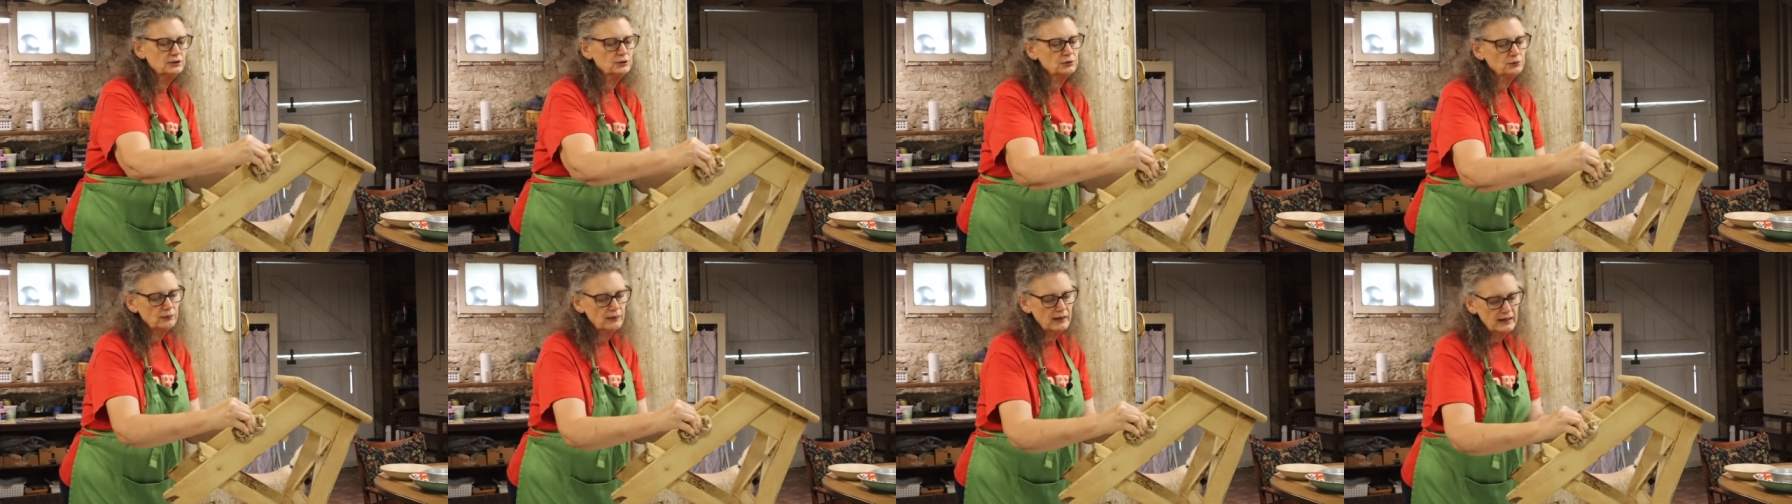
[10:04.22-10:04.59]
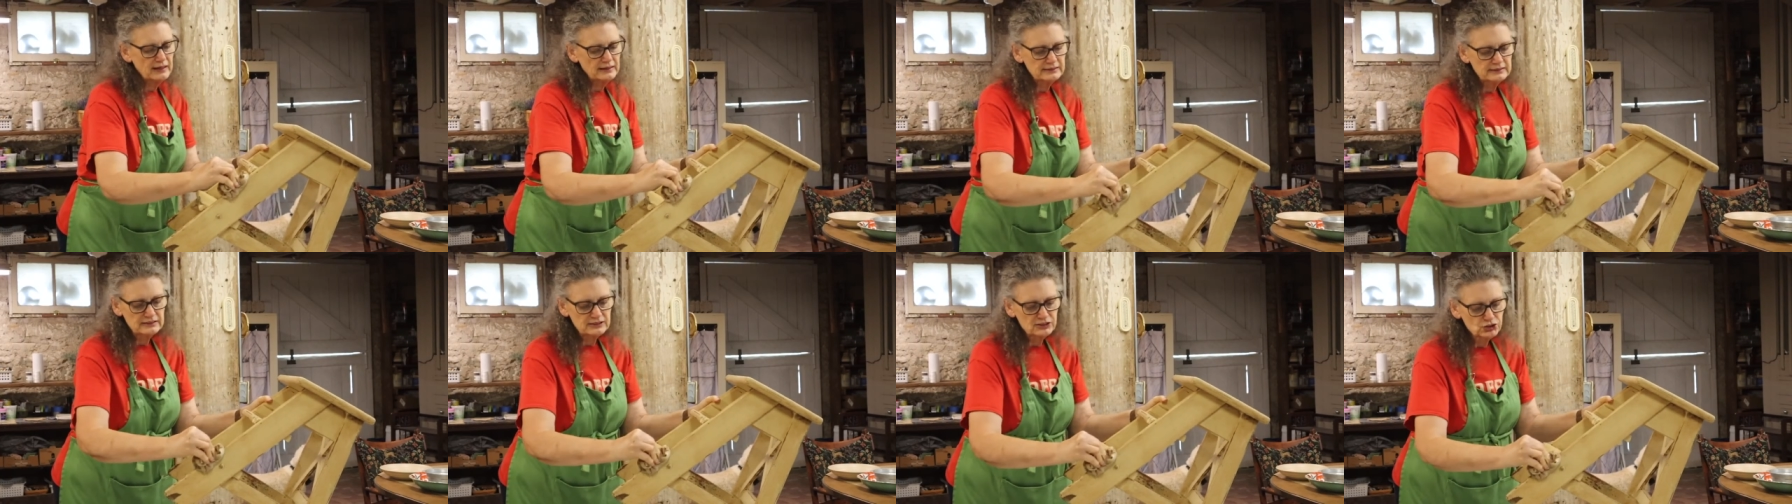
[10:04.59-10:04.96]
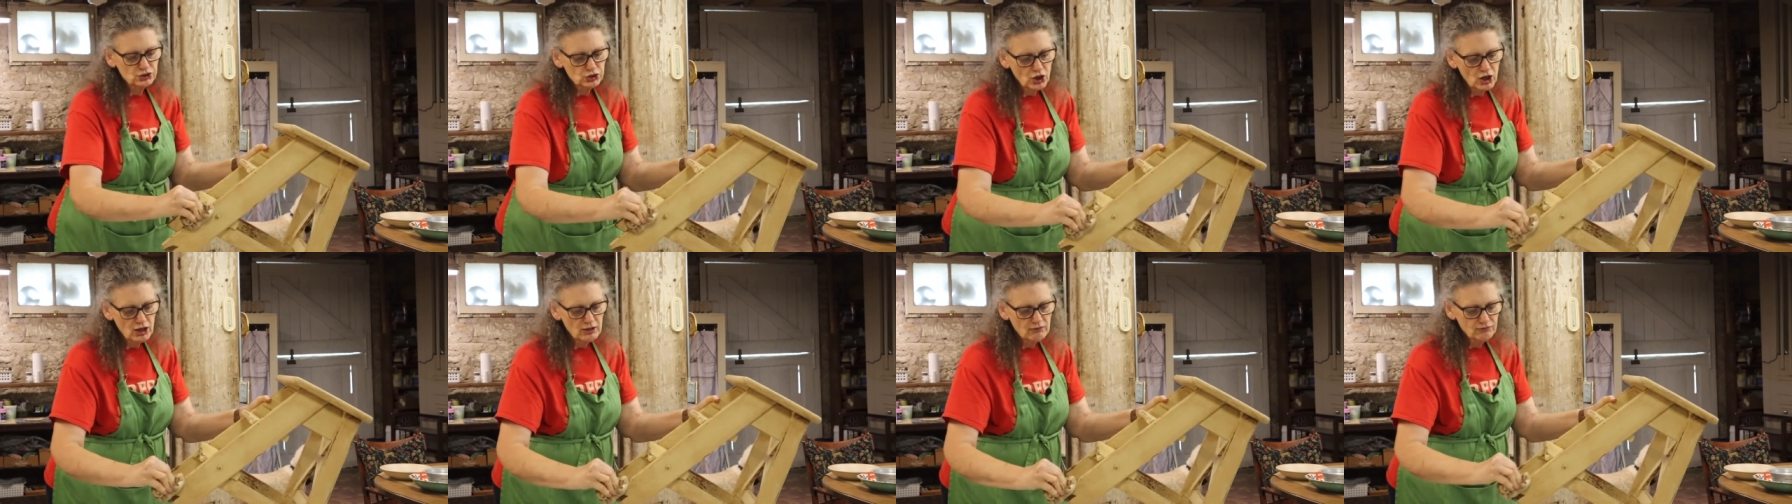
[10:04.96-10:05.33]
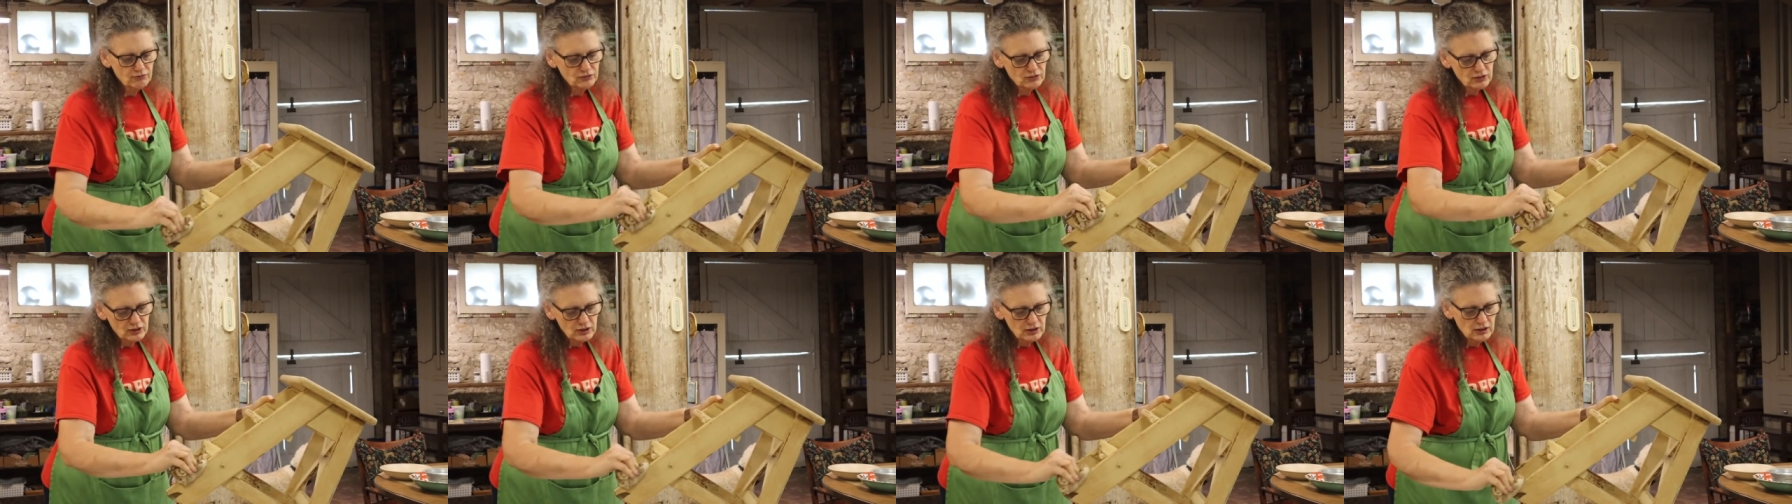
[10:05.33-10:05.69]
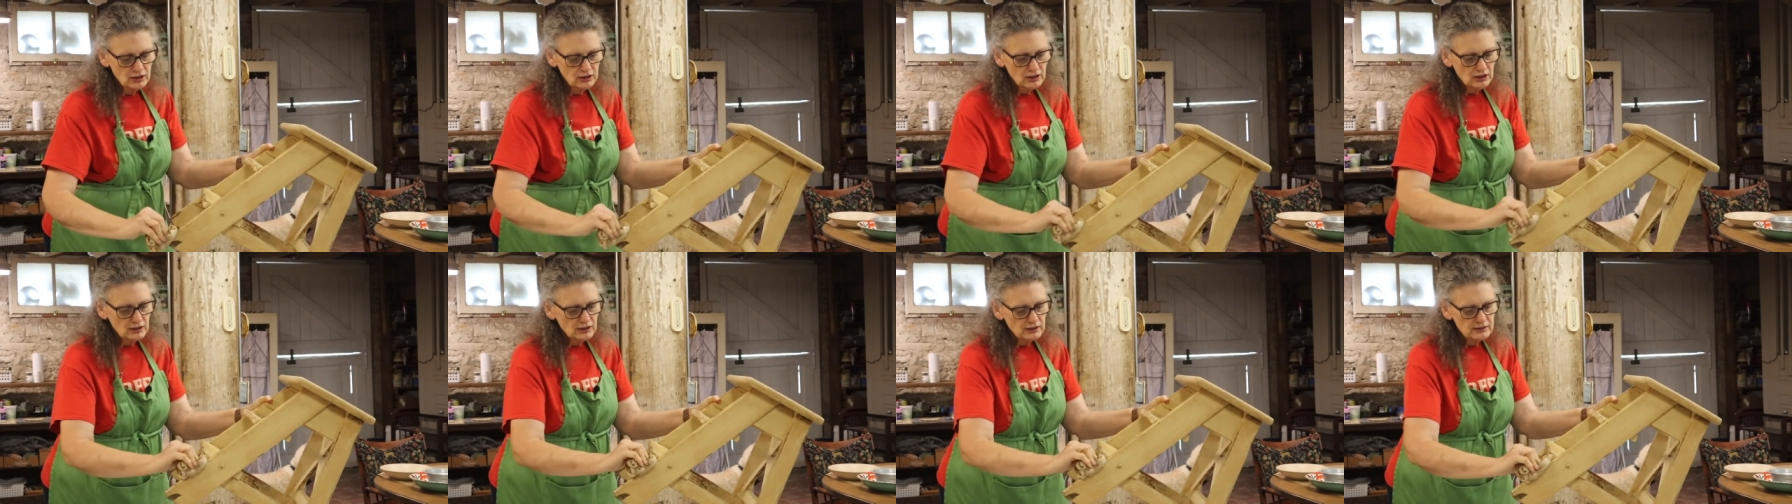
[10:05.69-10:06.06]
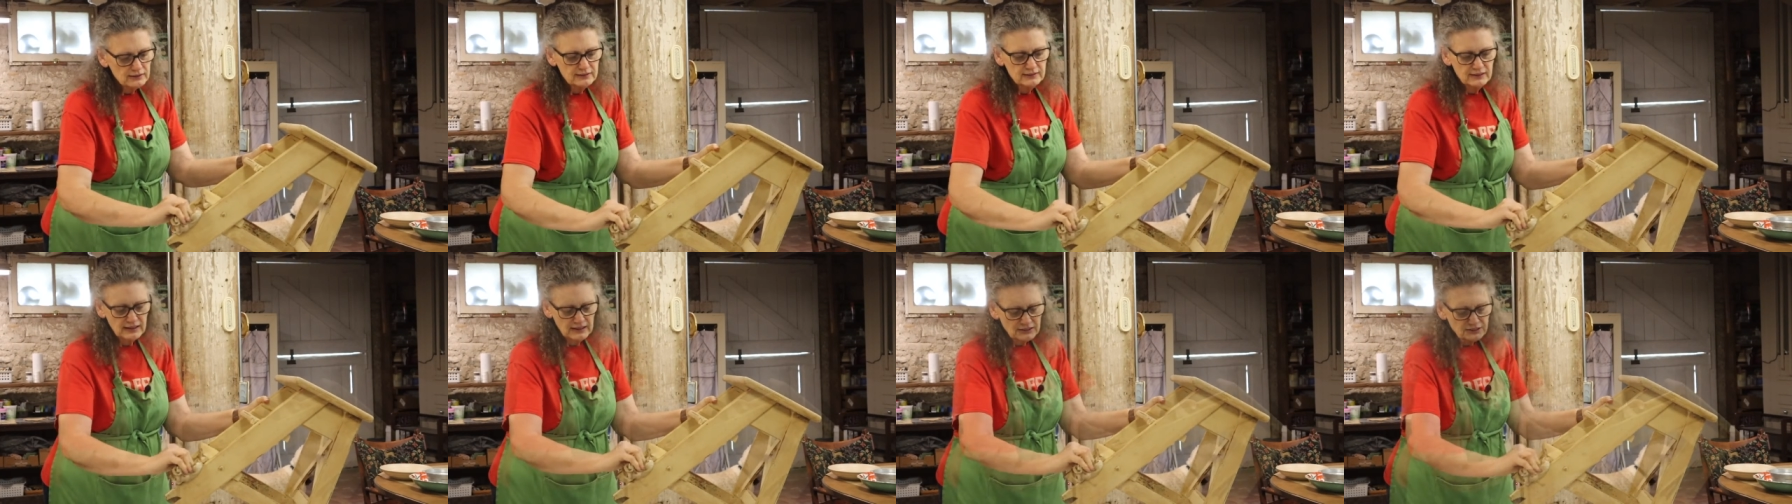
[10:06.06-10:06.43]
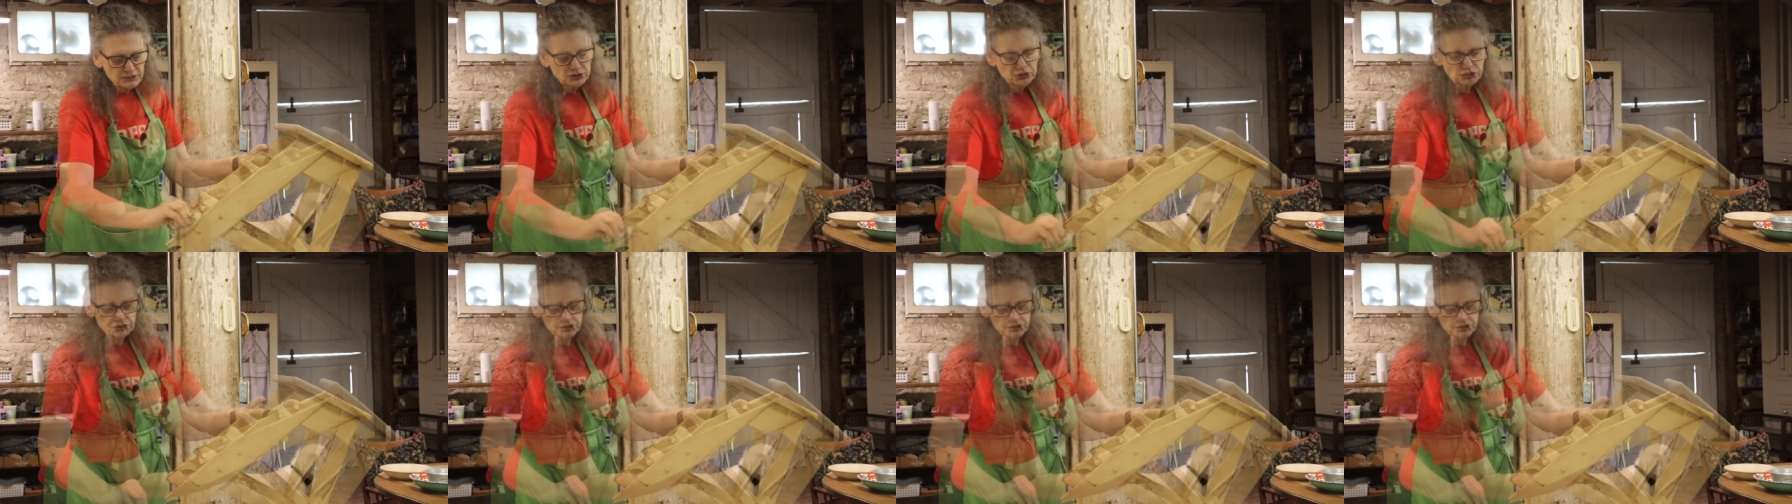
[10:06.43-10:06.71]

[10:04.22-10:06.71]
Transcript: to a soft touch.